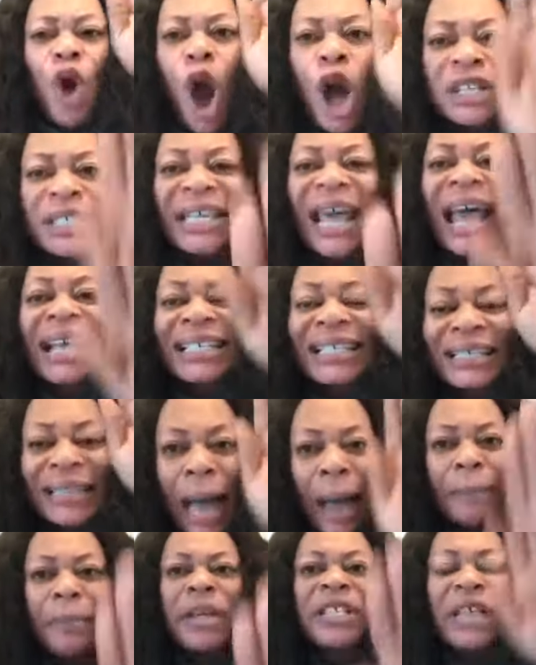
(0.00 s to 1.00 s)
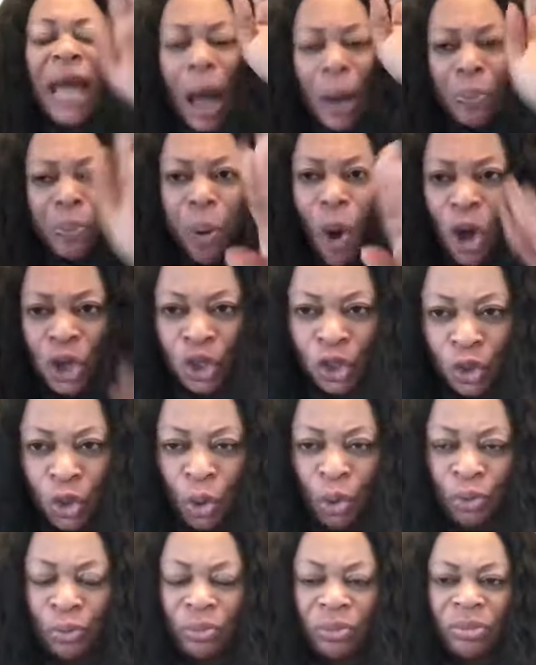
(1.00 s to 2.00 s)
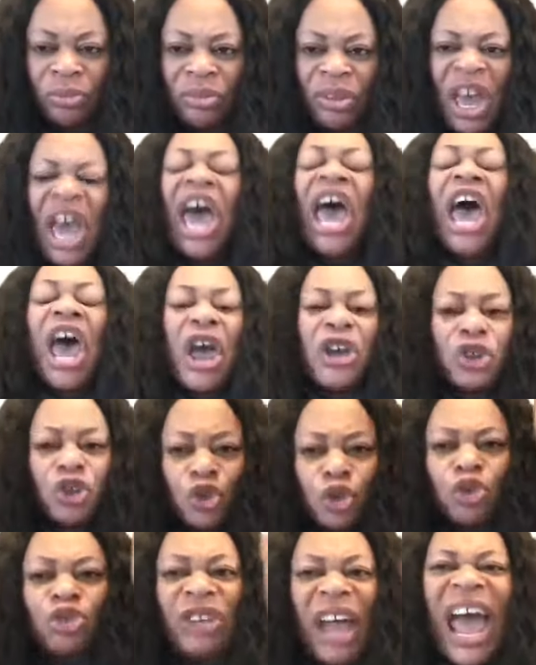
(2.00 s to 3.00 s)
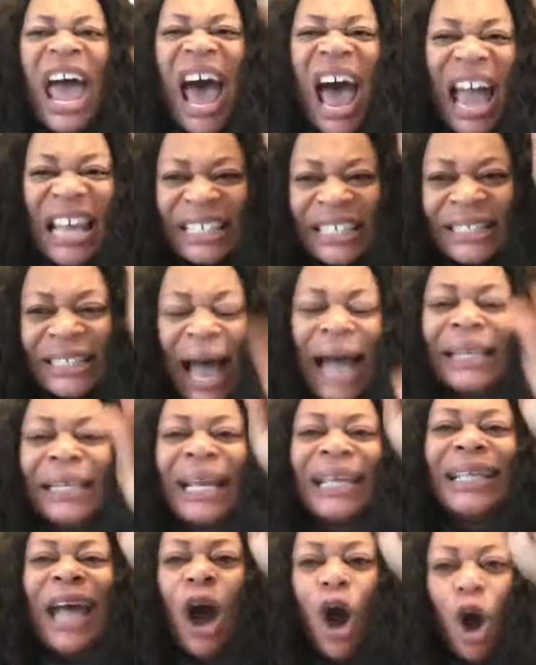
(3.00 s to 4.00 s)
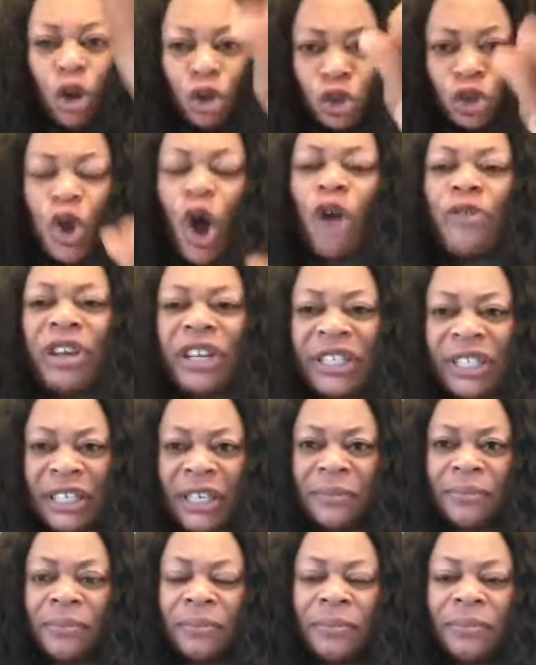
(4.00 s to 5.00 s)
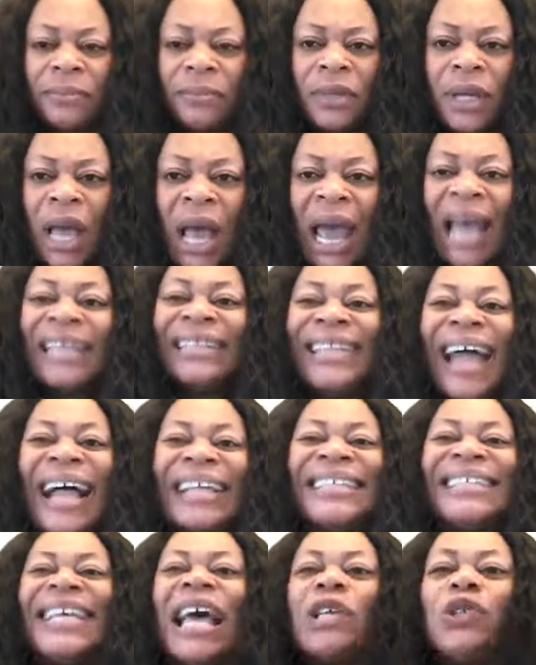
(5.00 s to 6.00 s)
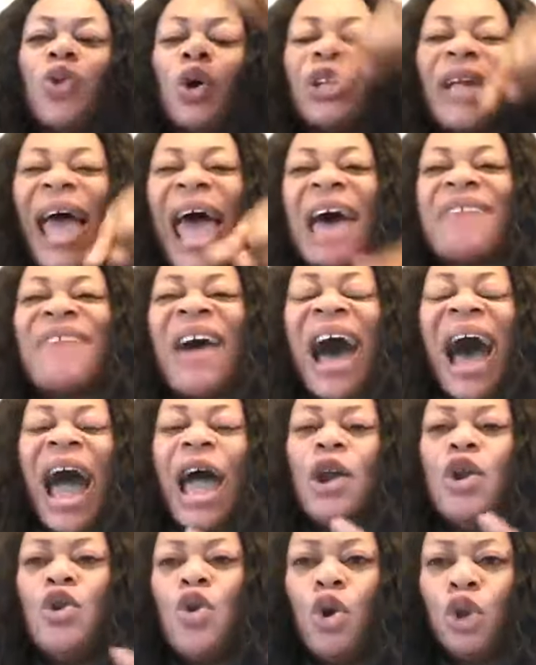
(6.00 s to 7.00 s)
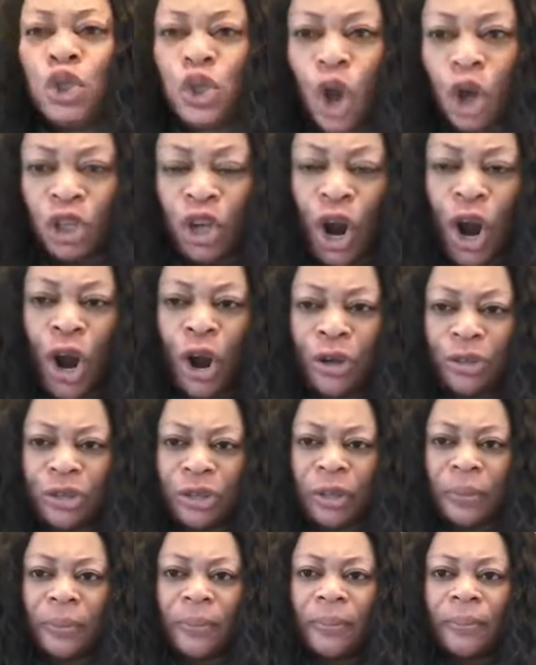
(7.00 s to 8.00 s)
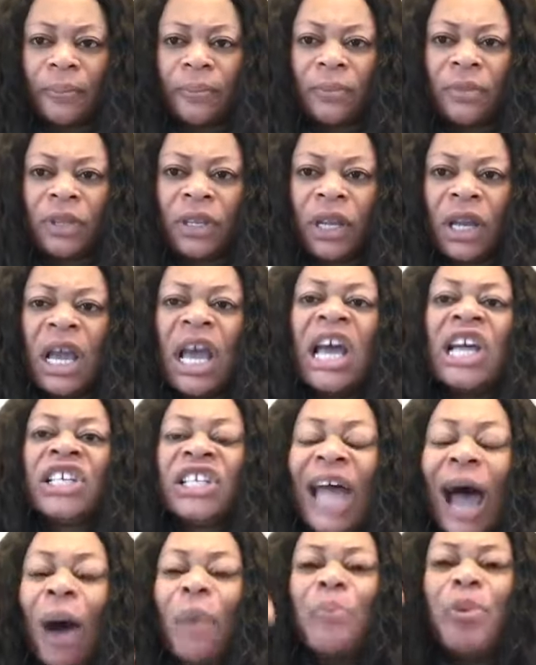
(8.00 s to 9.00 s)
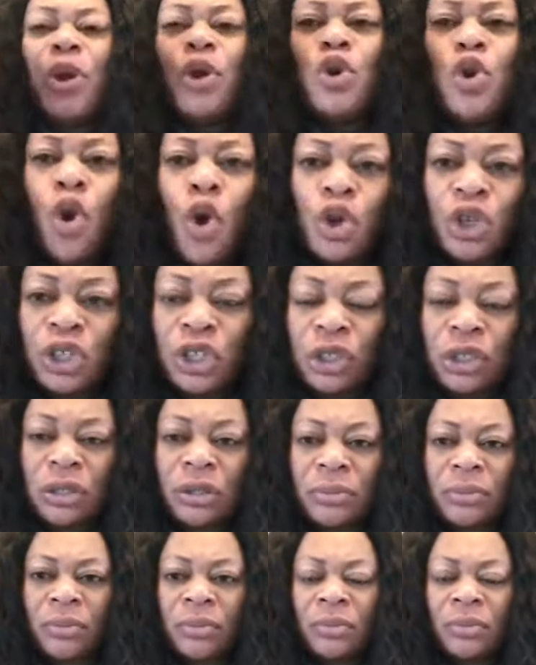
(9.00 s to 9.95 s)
God's established apostle. And today I stand in the authority that says whatever I lose on earth shall be loose